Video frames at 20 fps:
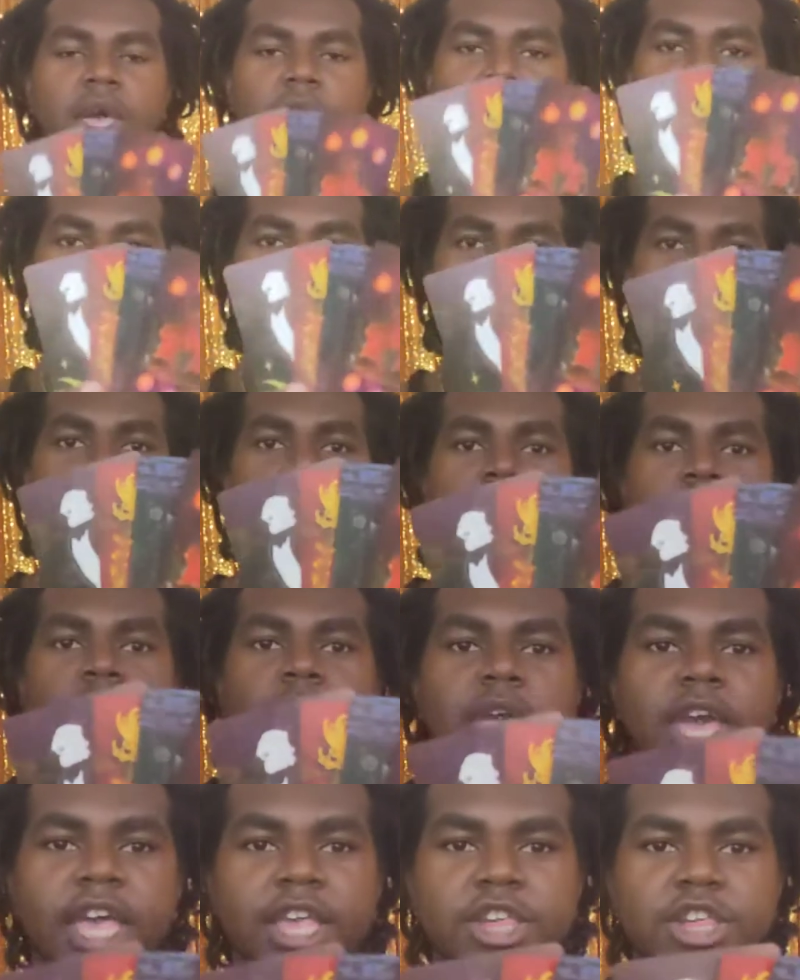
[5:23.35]
So
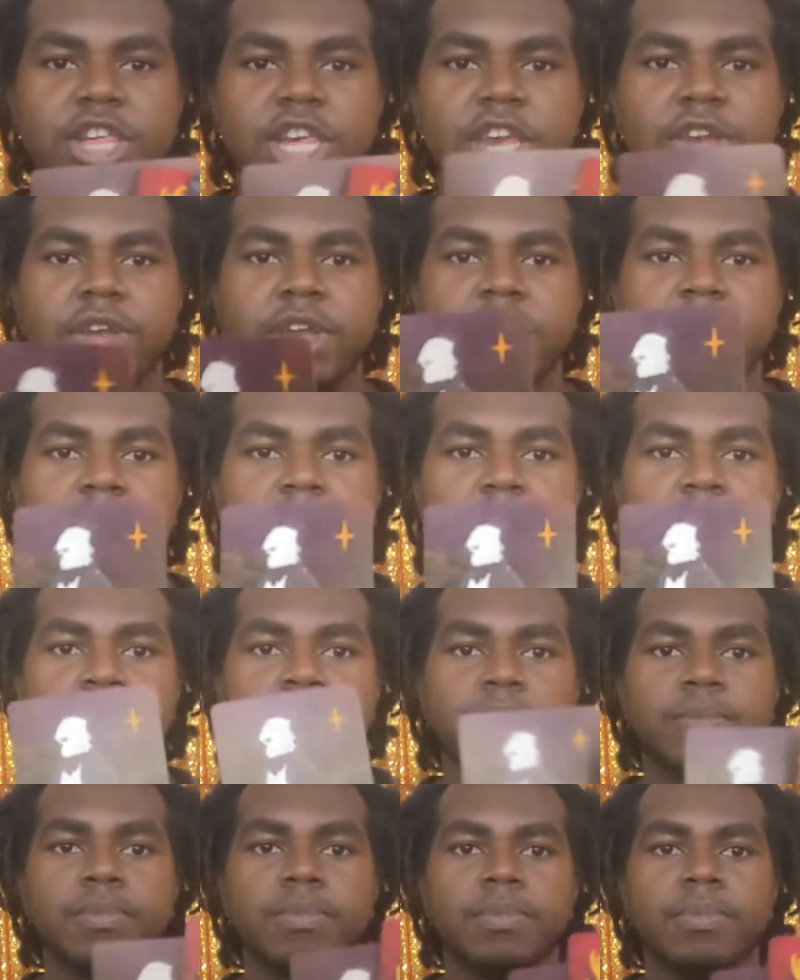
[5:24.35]
we got Chariot,
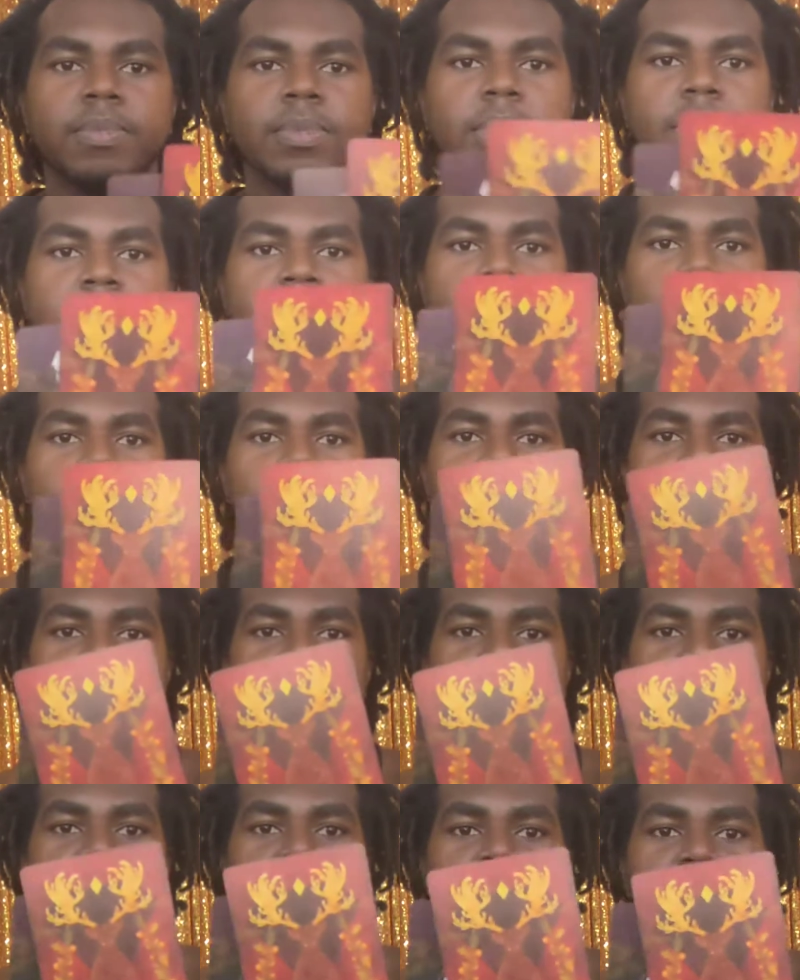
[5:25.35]

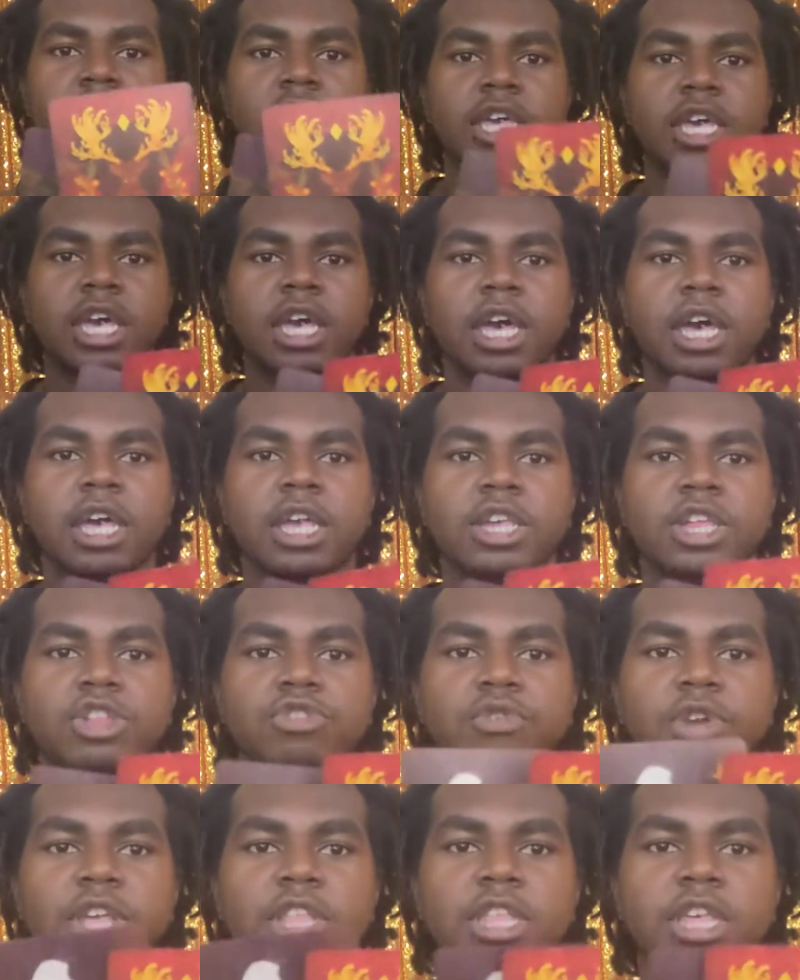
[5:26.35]
the
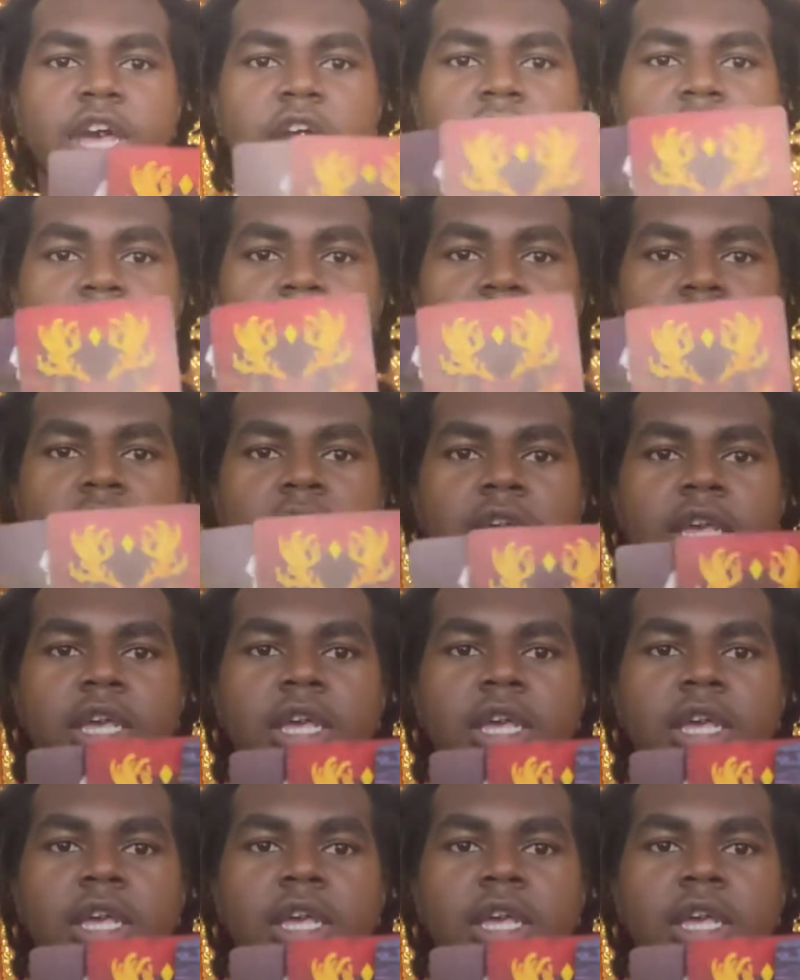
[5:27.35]
Strength card.